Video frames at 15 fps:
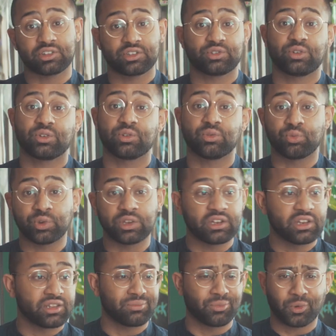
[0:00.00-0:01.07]
I started
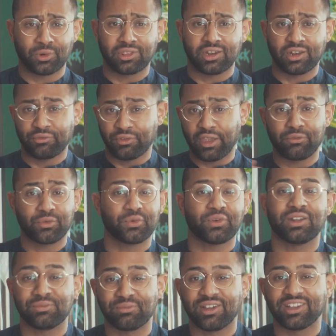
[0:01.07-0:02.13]
reading more than I've ever read
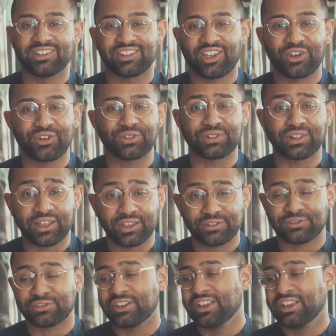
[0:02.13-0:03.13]
in my entire life.